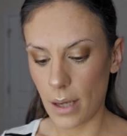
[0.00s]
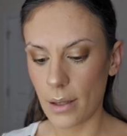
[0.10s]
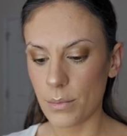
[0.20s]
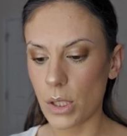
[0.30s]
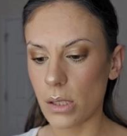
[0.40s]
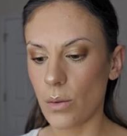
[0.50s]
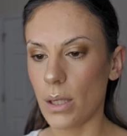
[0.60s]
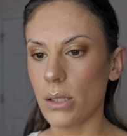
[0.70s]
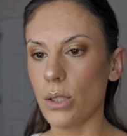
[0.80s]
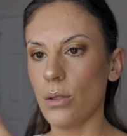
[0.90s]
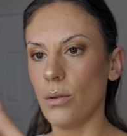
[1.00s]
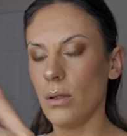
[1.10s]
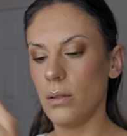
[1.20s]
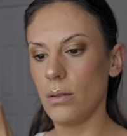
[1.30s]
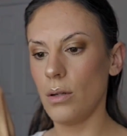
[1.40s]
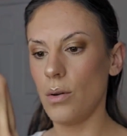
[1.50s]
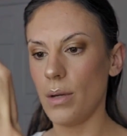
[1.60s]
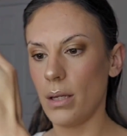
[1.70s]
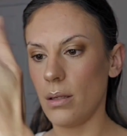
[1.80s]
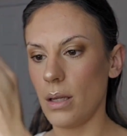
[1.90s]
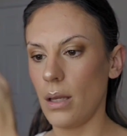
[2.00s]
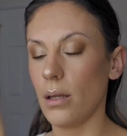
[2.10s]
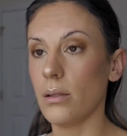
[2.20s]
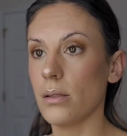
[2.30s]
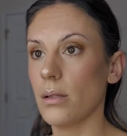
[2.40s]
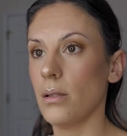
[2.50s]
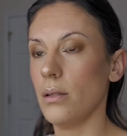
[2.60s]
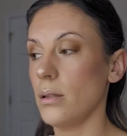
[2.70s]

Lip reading: I am just going to go in and